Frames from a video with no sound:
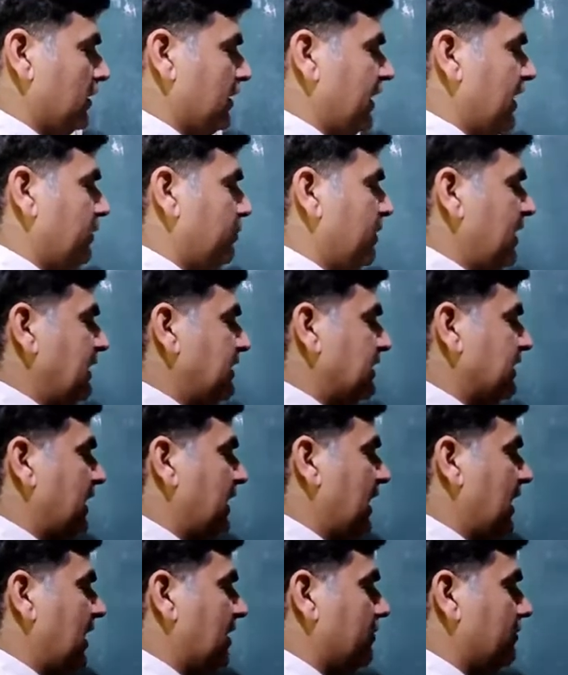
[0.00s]
it means
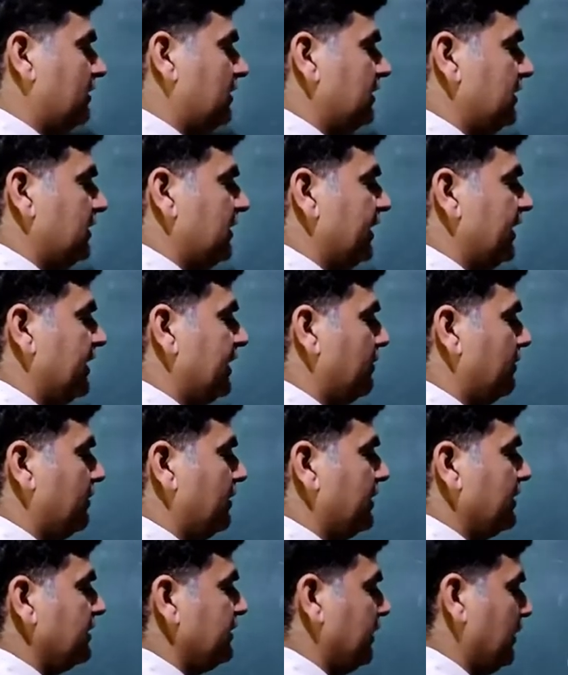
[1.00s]
R1 theta
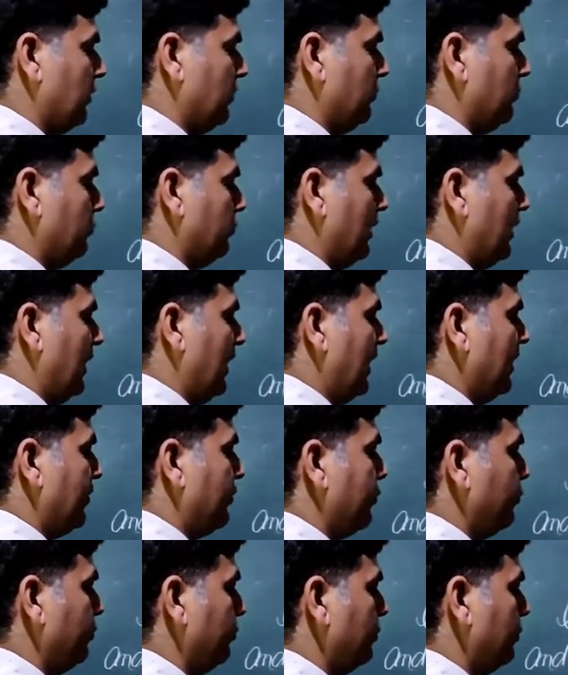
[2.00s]
1 is equal to
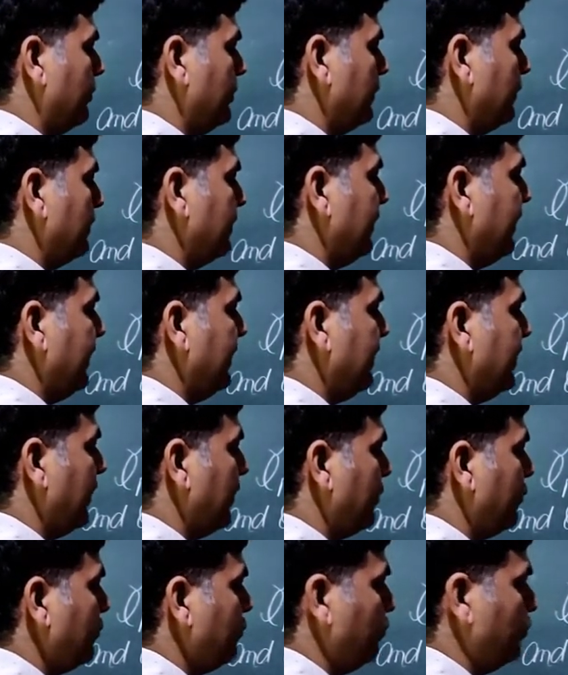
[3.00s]
R2
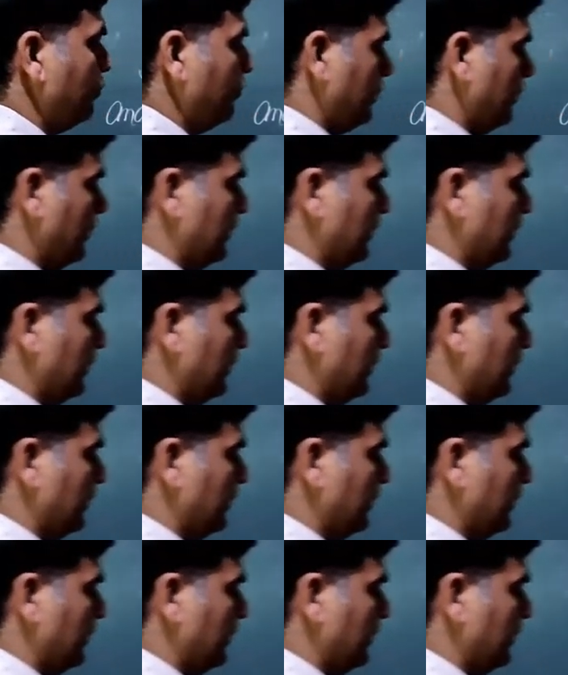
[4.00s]
theta 2.